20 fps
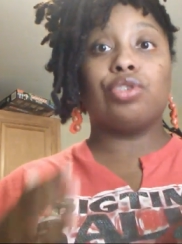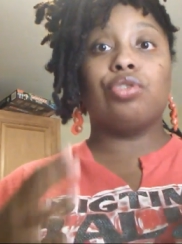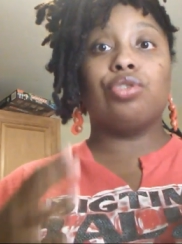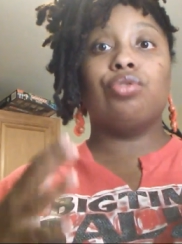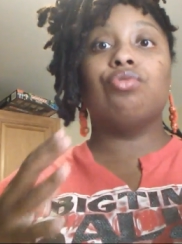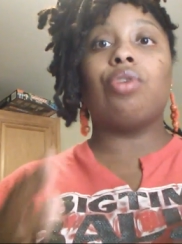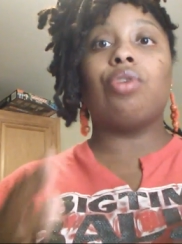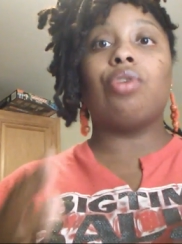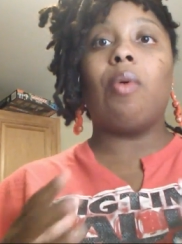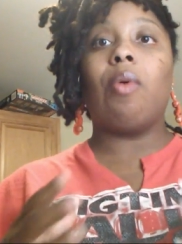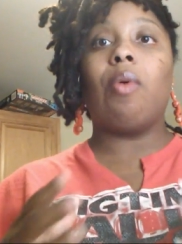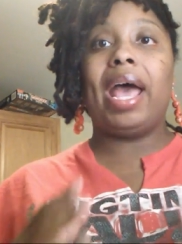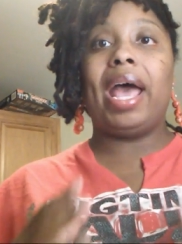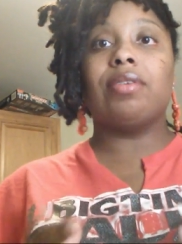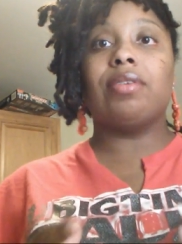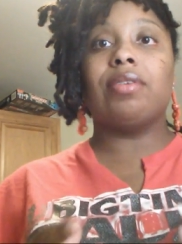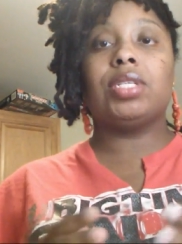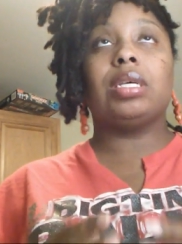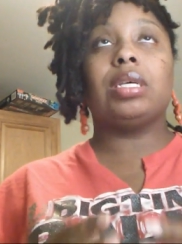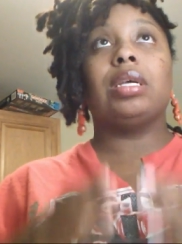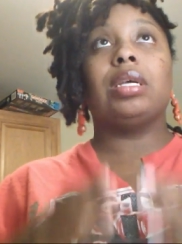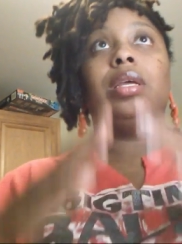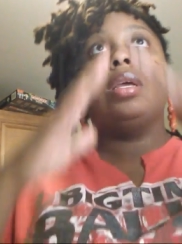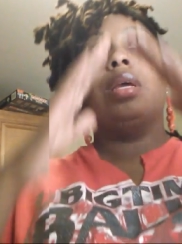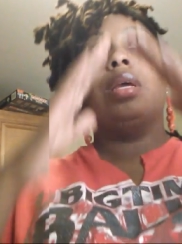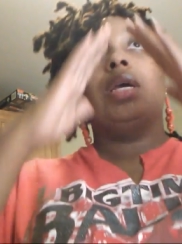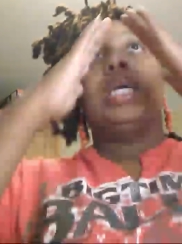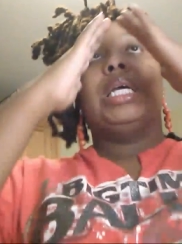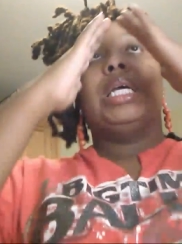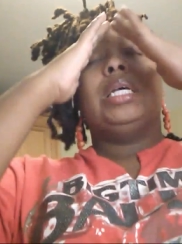So you don't have to
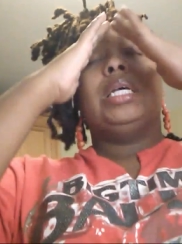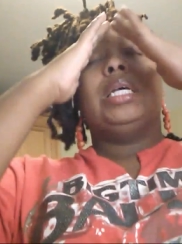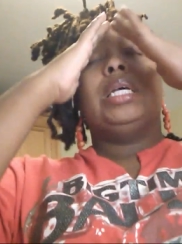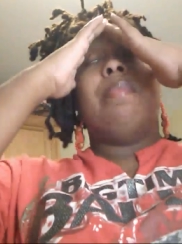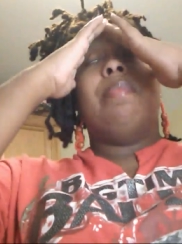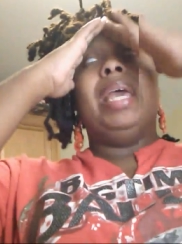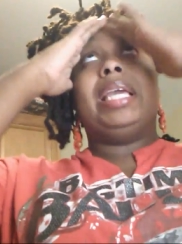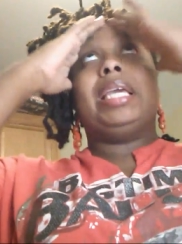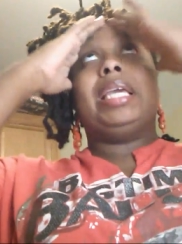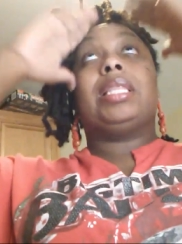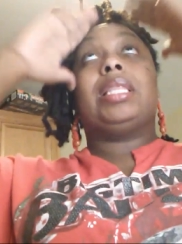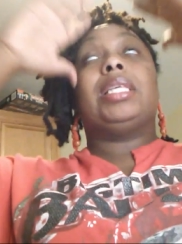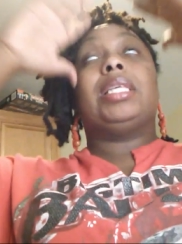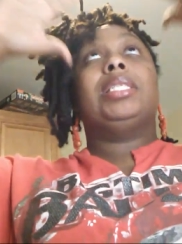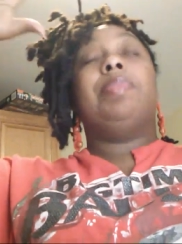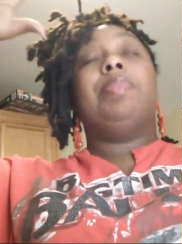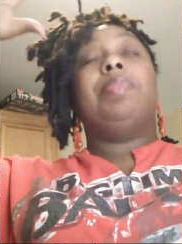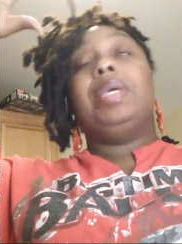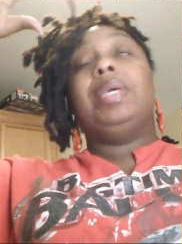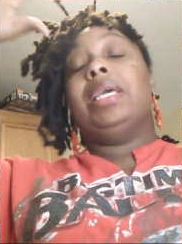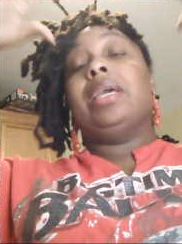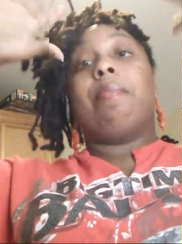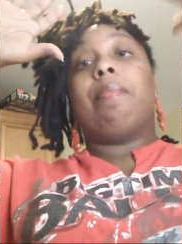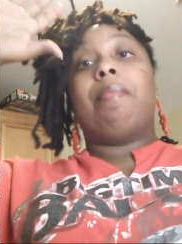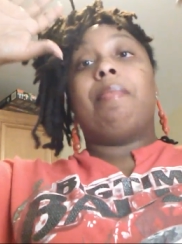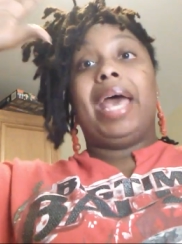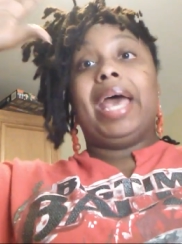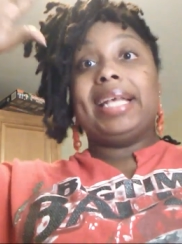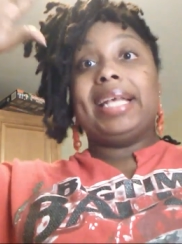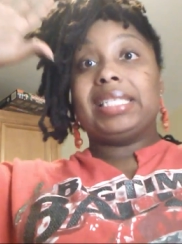make it this big,
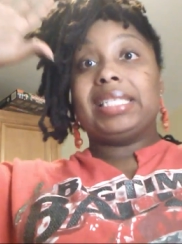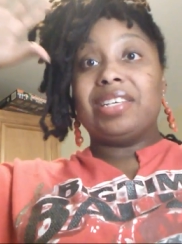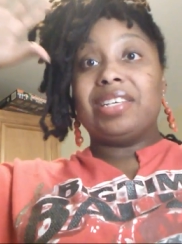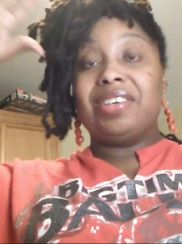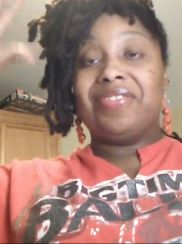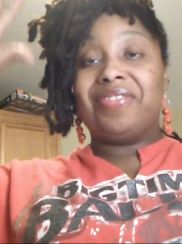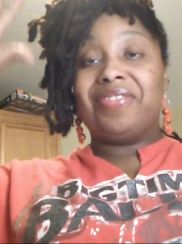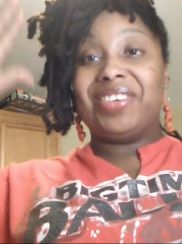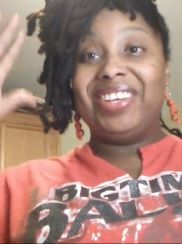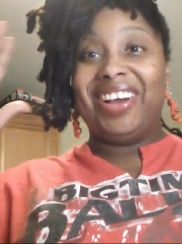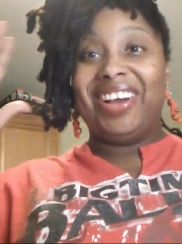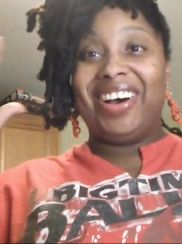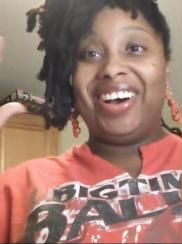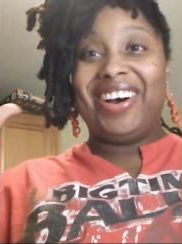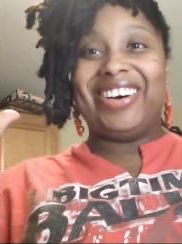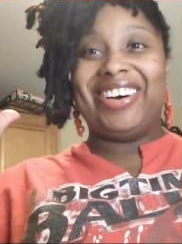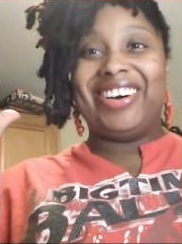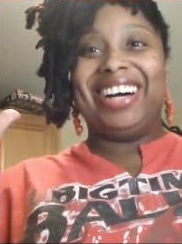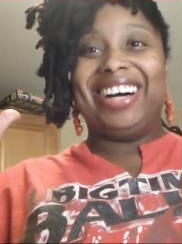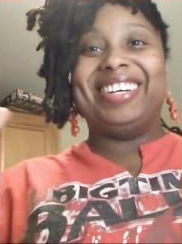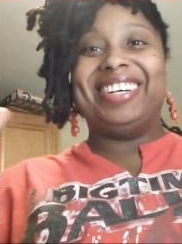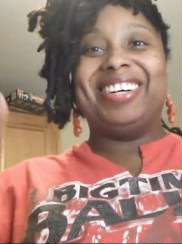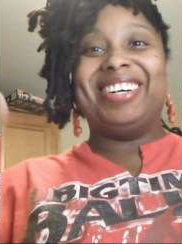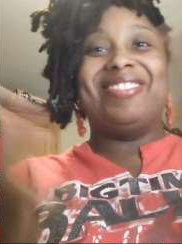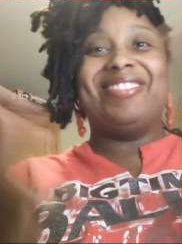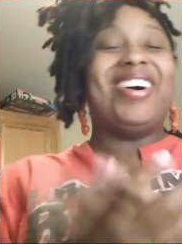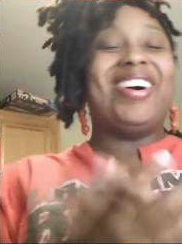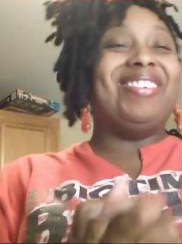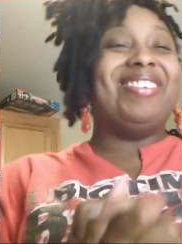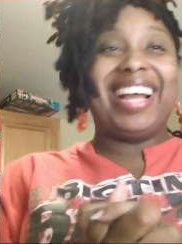massive, you know,
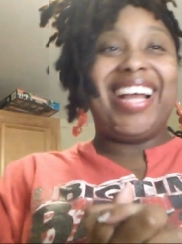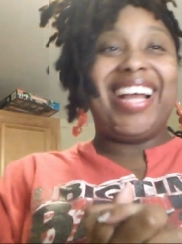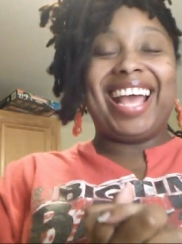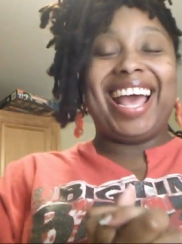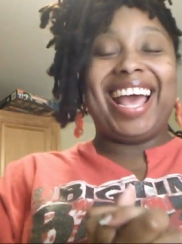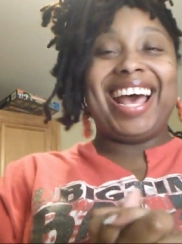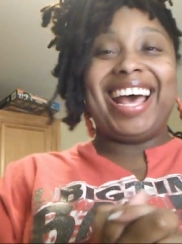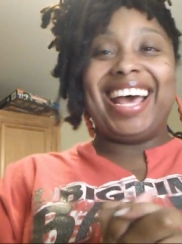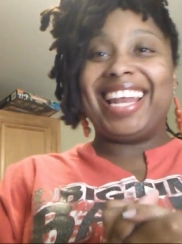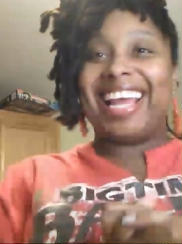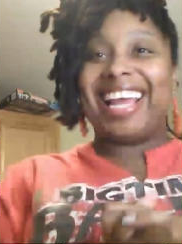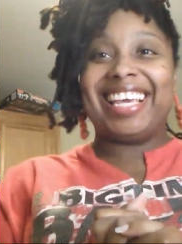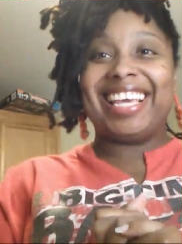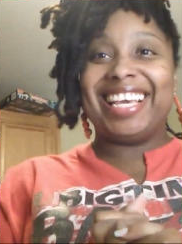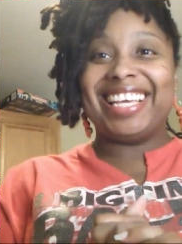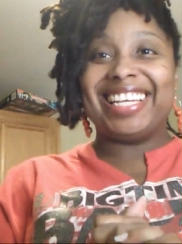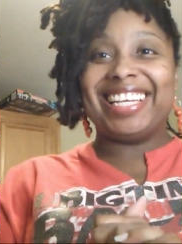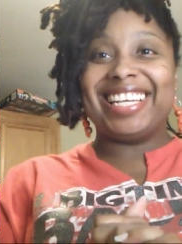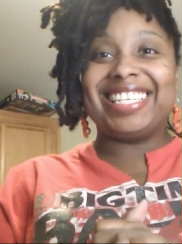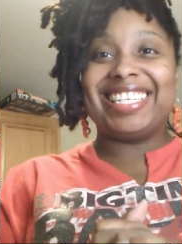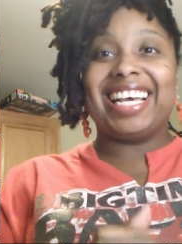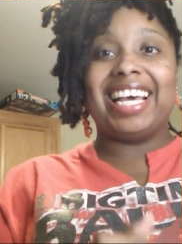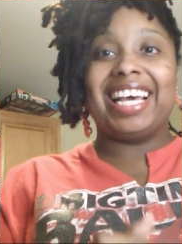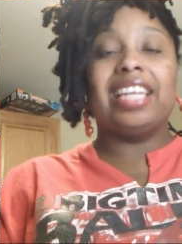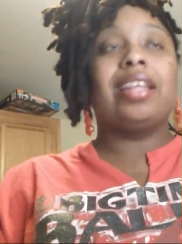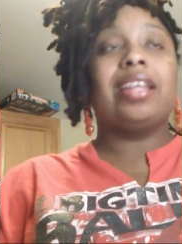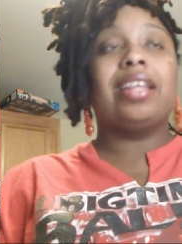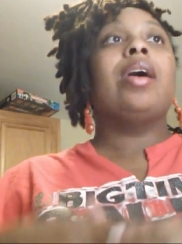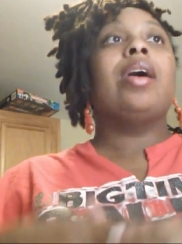oh my God, I can't get it done.